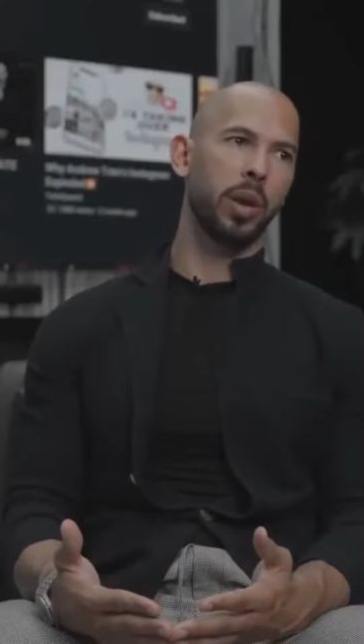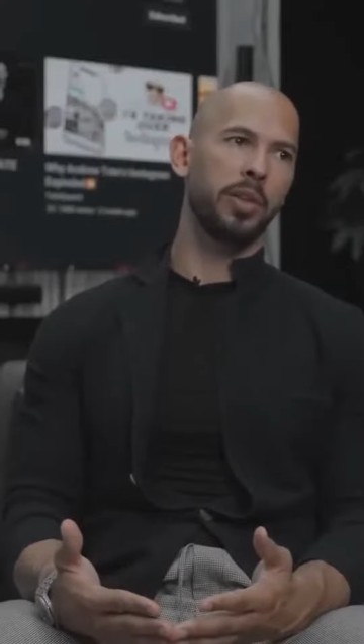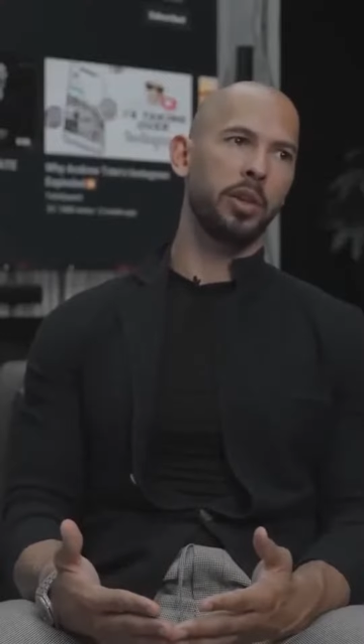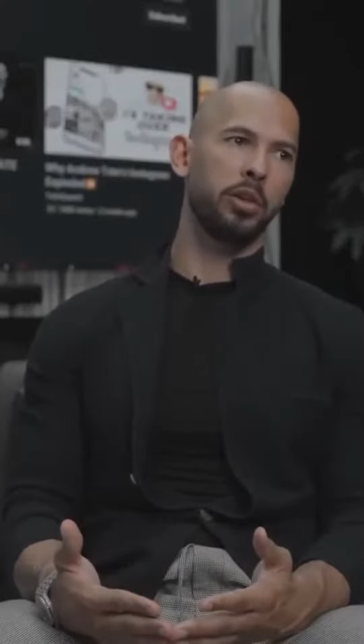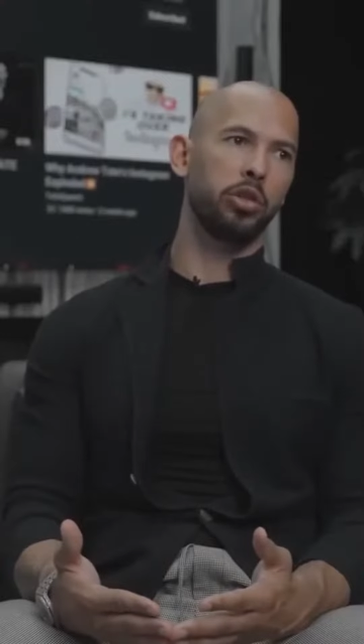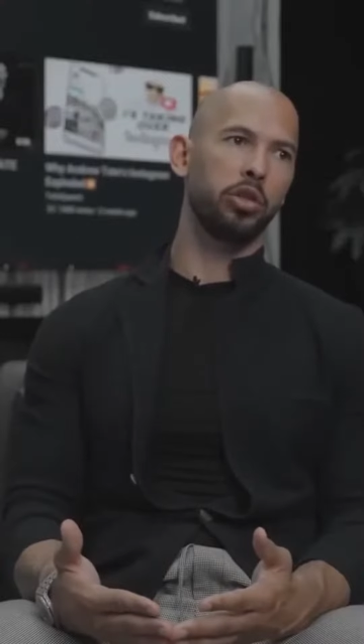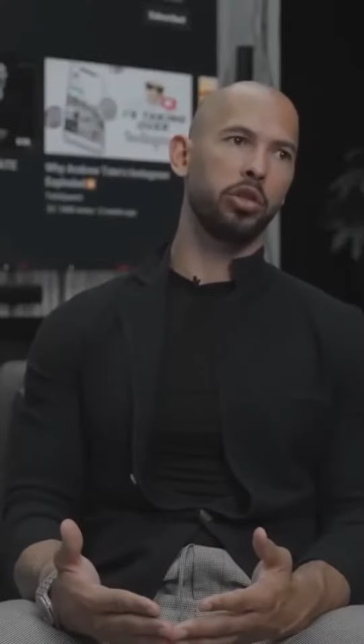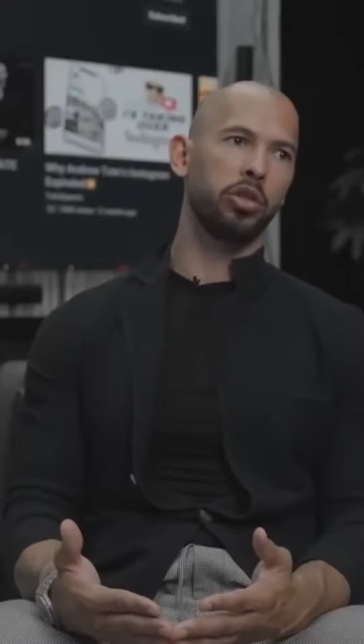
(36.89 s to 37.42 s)
I think
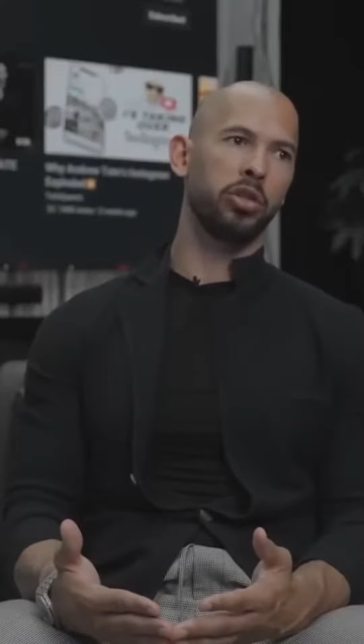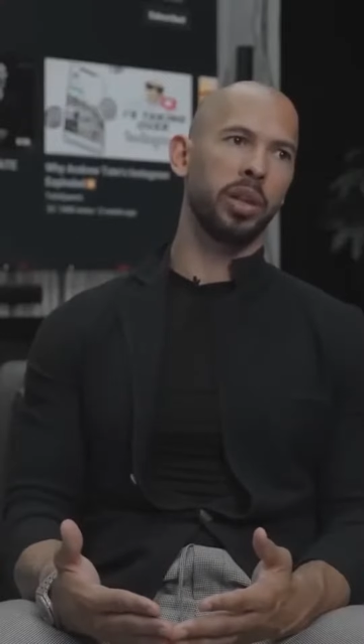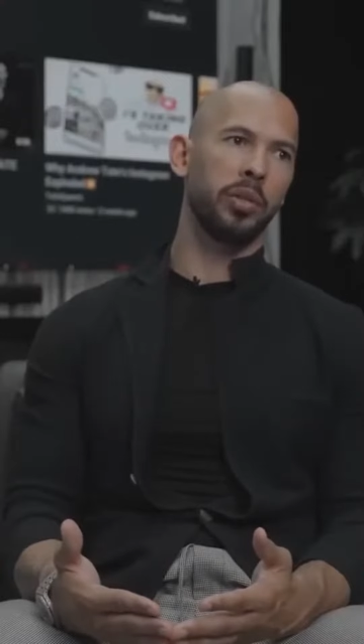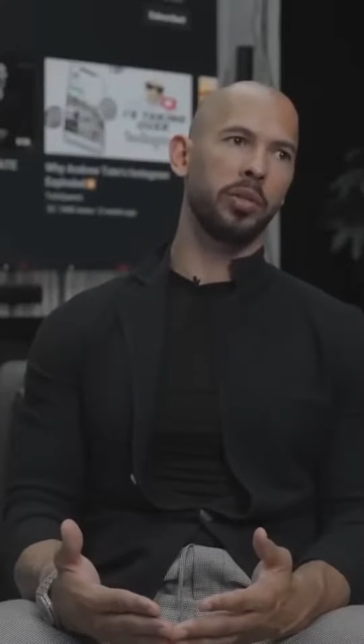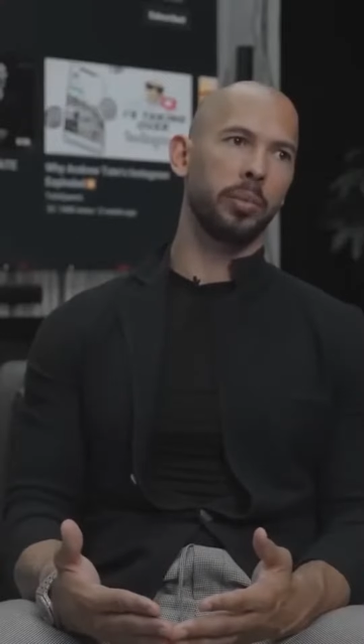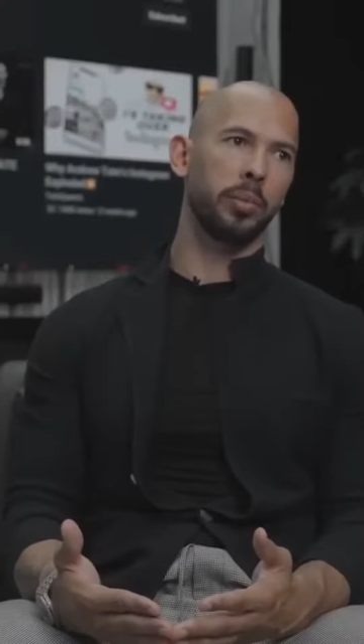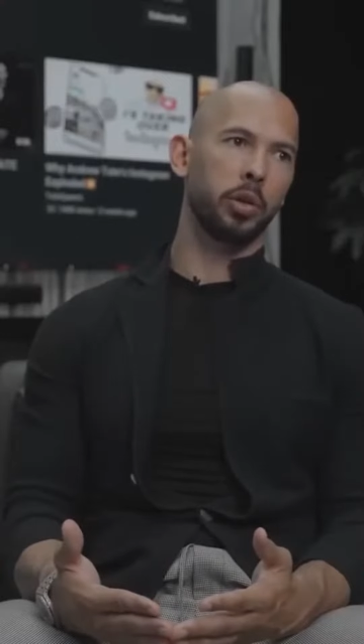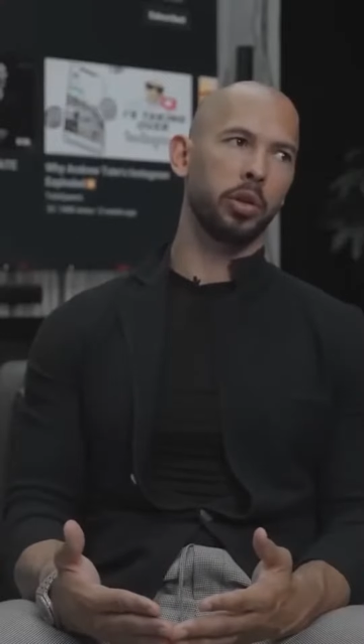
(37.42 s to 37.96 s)
you should just
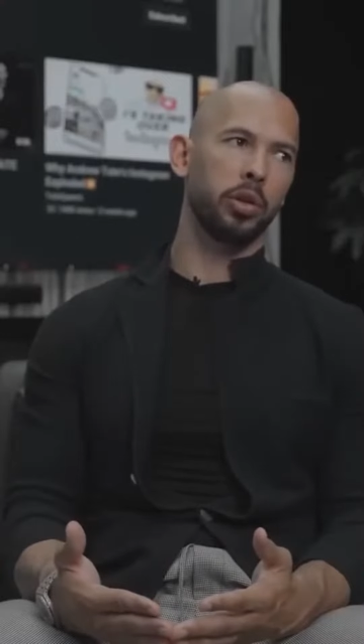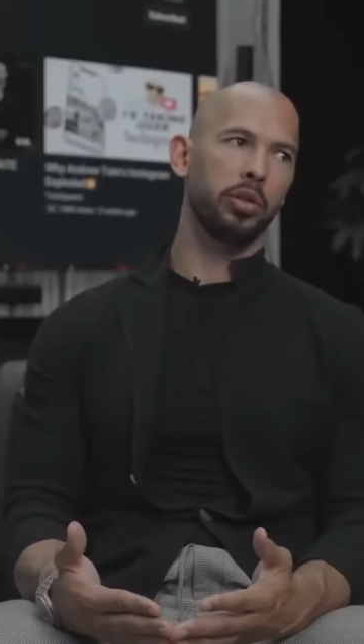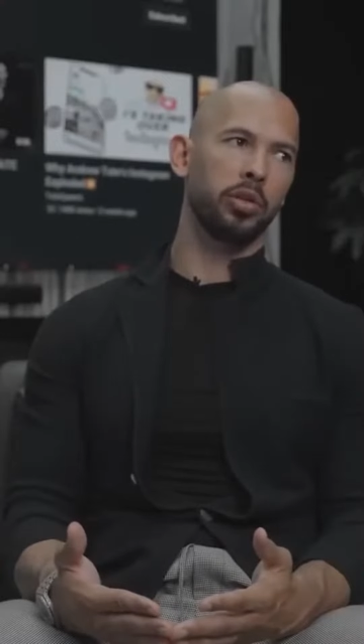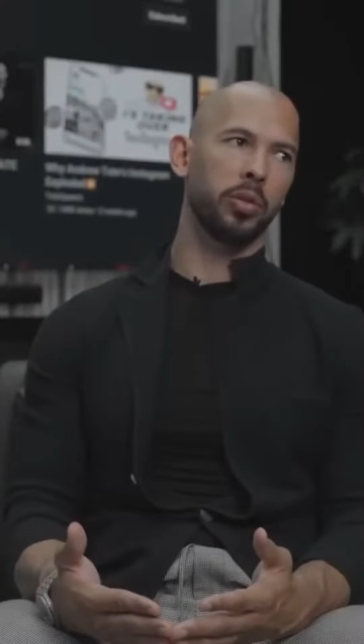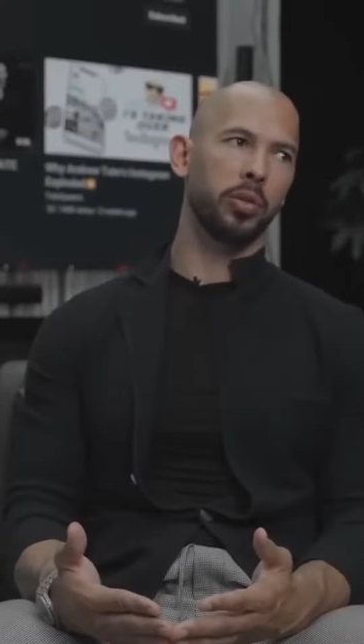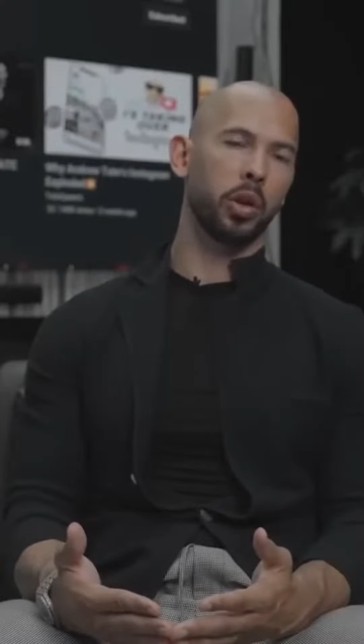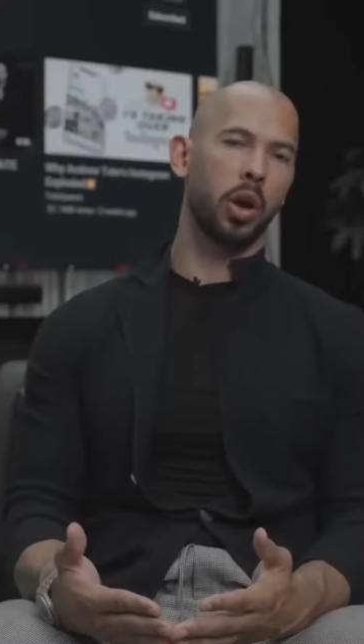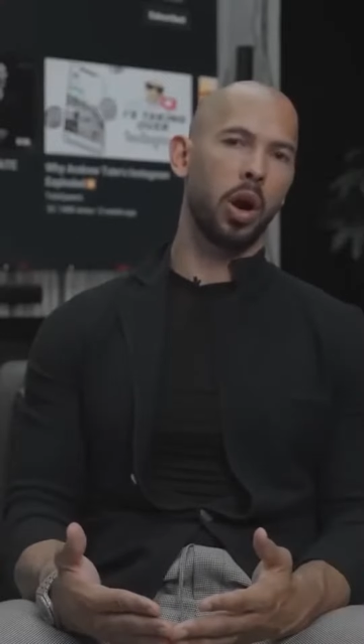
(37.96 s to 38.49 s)
give from the
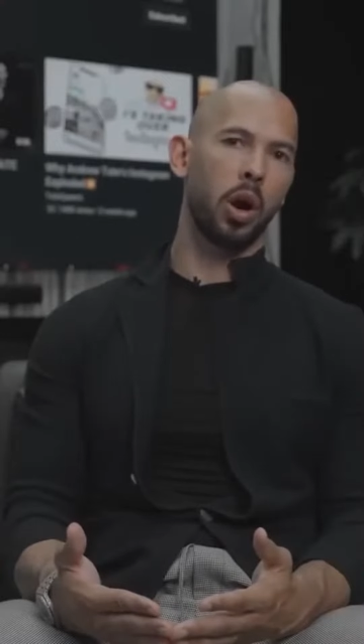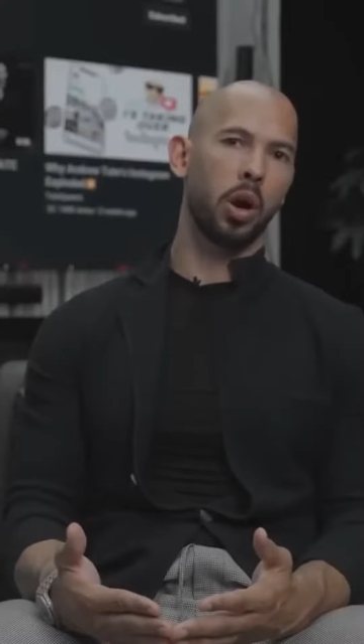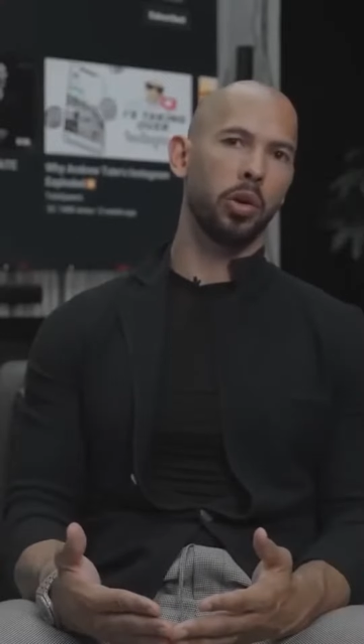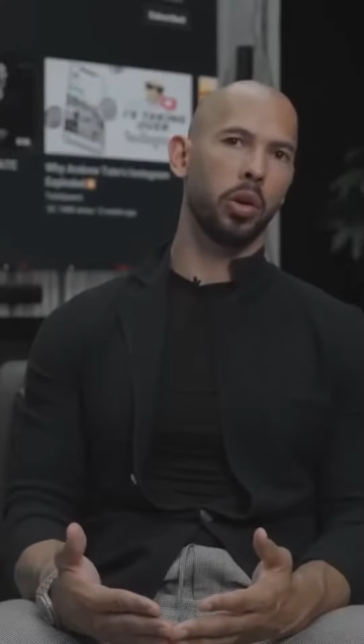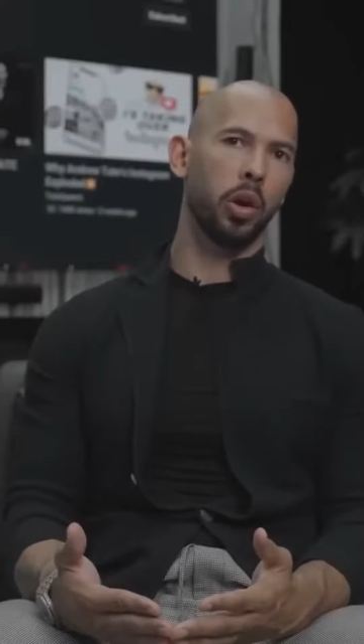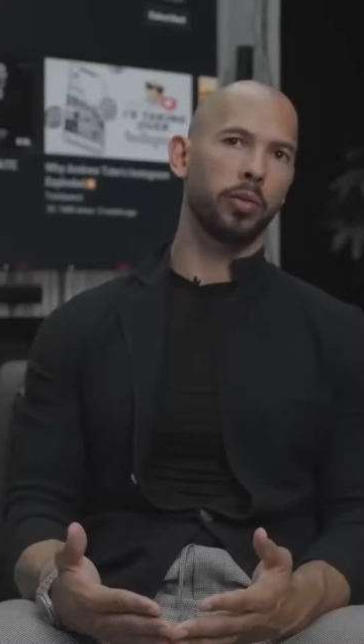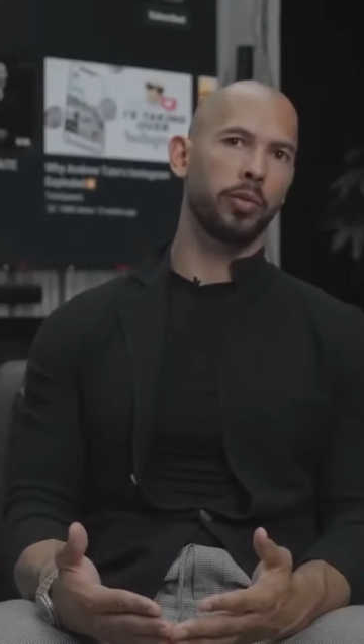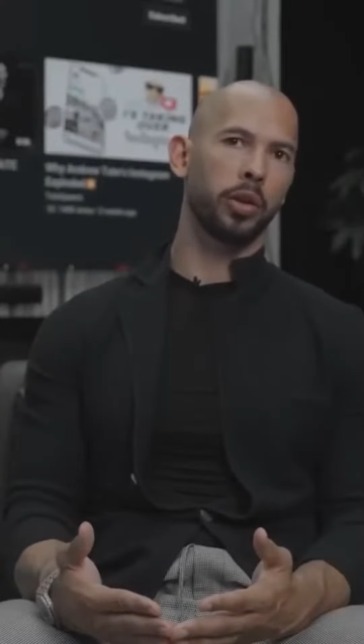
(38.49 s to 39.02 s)
goodness of your
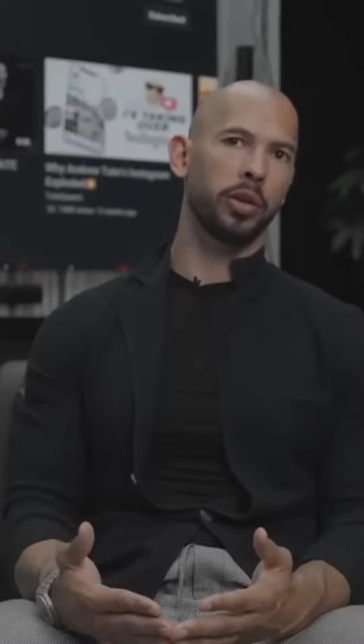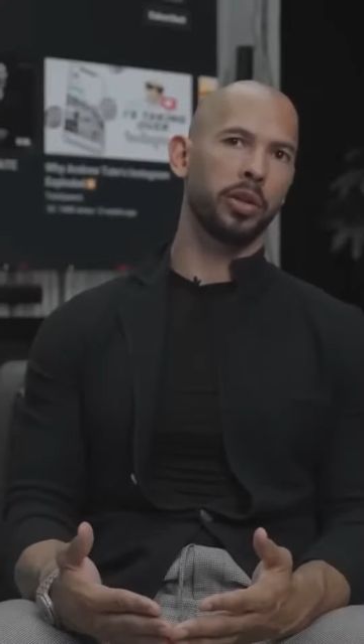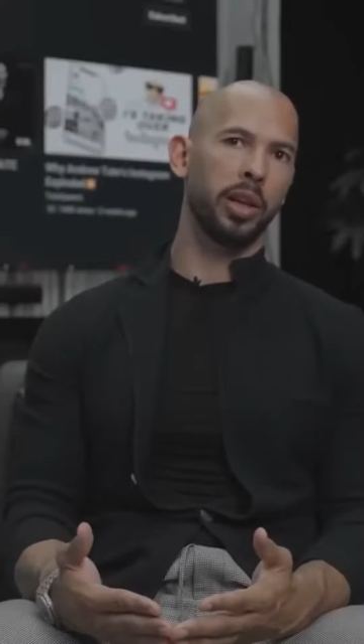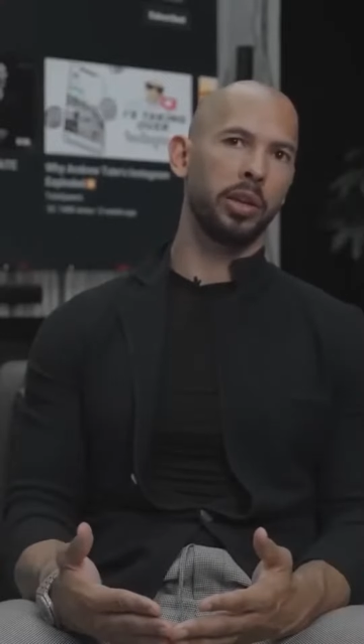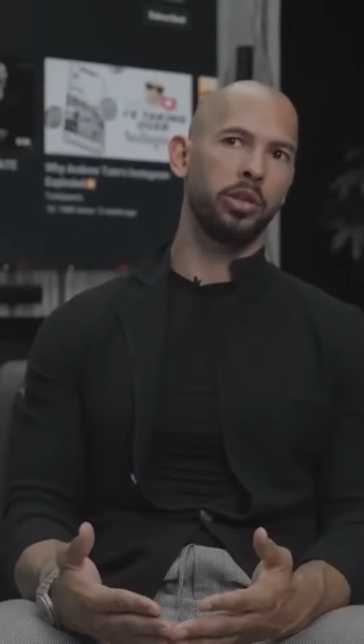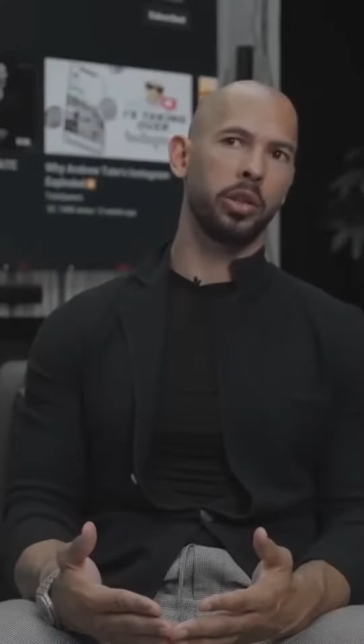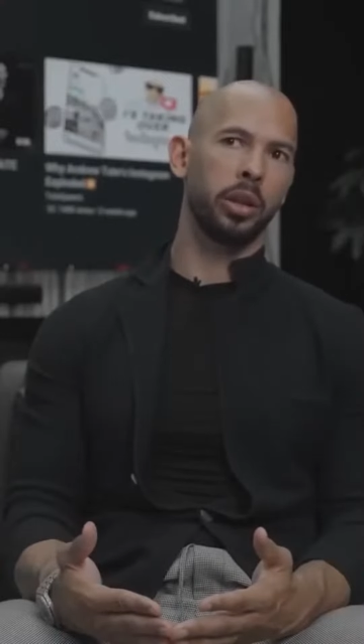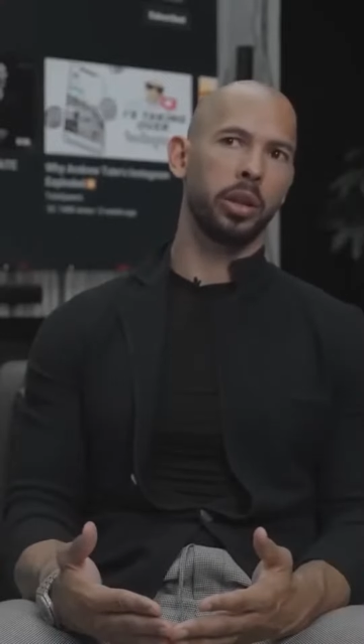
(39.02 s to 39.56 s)
heart, not for
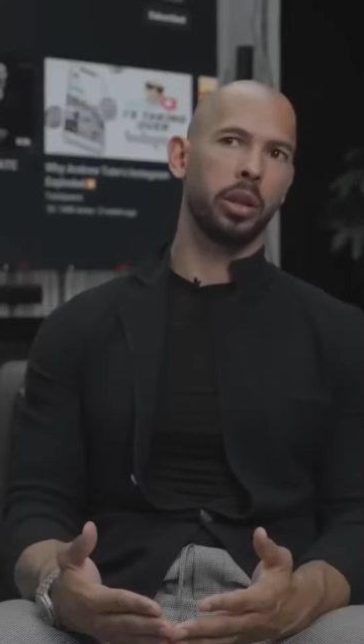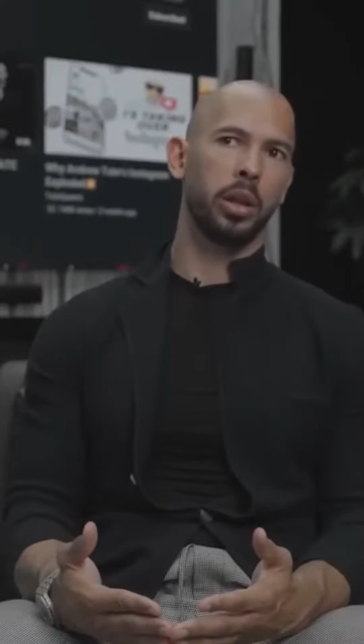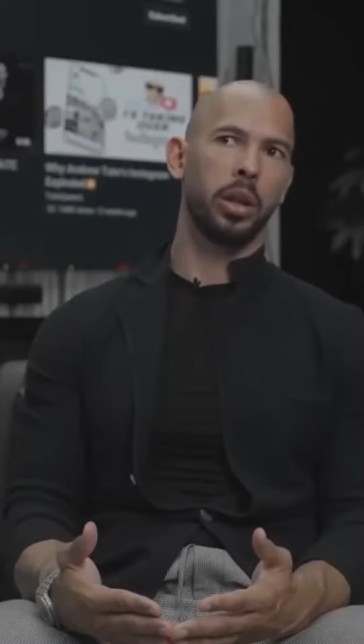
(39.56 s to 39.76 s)
attention.